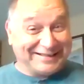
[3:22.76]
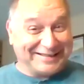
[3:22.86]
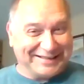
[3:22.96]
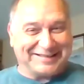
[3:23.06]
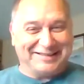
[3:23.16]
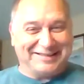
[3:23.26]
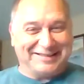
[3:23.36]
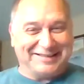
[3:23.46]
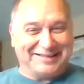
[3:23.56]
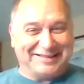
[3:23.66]
Texas
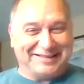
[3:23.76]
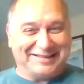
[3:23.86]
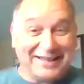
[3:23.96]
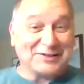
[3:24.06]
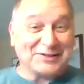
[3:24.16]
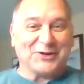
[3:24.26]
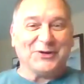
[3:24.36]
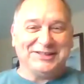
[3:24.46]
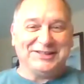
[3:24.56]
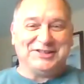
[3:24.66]
to do the
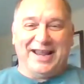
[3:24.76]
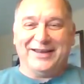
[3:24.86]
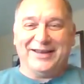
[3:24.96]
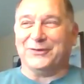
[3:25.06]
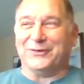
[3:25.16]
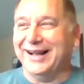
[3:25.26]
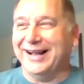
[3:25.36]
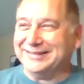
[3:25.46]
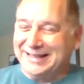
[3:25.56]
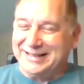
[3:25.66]
God's Learning
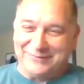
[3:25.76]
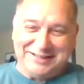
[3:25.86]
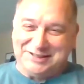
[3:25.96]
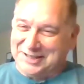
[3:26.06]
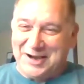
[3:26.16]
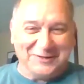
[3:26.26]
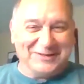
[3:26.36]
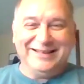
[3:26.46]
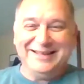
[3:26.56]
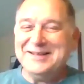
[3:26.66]
Channel uh, TV
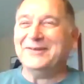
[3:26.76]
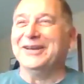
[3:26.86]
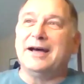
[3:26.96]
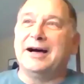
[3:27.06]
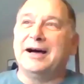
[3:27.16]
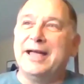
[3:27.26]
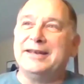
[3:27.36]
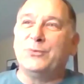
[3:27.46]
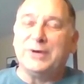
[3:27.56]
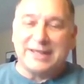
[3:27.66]
show. And then we
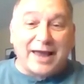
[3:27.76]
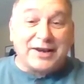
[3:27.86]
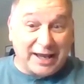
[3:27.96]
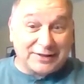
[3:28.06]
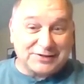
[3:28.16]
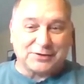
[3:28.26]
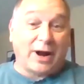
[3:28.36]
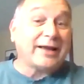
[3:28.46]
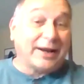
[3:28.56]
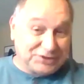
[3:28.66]
got a chance, or
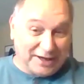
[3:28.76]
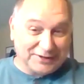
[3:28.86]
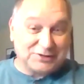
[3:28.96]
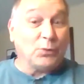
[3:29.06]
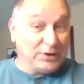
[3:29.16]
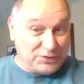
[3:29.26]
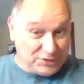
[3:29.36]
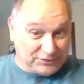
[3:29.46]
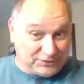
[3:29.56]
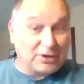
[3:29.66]
I got a chance with
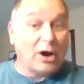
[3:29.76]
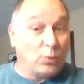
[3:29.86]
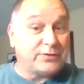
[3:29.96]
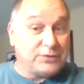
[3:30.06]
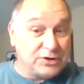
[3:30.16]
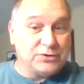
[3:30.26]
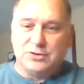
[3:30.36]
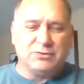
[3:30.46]
to go with you.